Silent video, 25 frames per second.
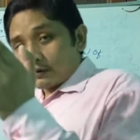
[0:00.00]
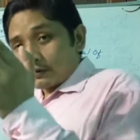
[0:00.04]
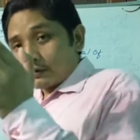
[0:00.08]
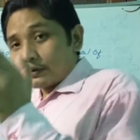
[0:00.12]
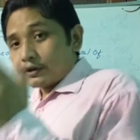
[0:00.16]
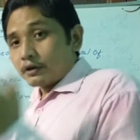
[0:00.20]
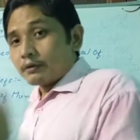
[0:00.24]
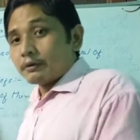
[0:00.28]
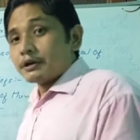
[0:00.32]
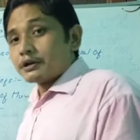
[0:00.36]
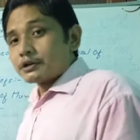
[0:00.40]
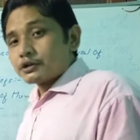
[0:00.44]

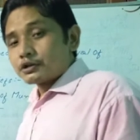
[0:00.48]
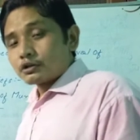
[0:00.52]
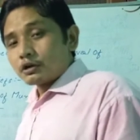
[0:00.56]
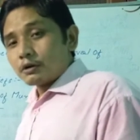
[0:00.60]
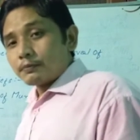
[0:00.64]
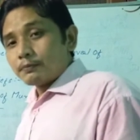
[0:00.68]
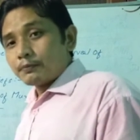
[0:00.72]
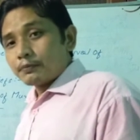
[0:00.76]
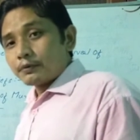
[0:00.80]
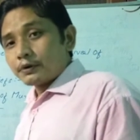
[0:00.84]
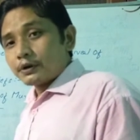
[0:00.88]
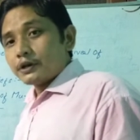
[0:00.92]
they were
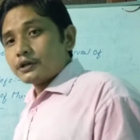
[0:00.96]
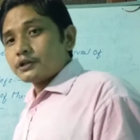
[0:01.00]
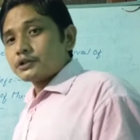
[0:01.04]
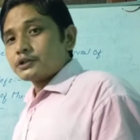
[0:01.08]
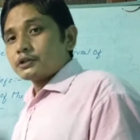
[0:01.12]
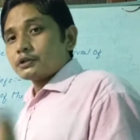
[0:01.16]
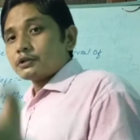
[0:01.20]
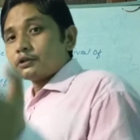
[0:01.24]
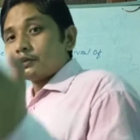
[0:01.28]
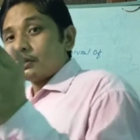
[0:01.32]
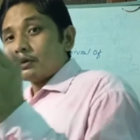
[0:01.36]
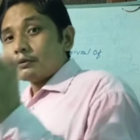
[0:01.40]

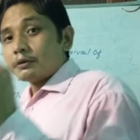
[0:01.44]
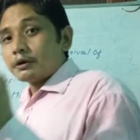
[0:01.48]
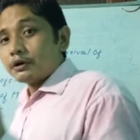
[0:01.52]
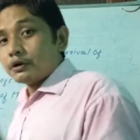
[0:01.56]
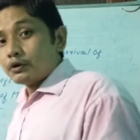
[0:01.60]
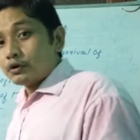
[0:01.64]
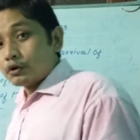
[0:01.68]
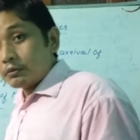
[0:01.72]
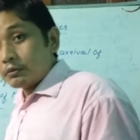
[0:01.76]
suppressed, they were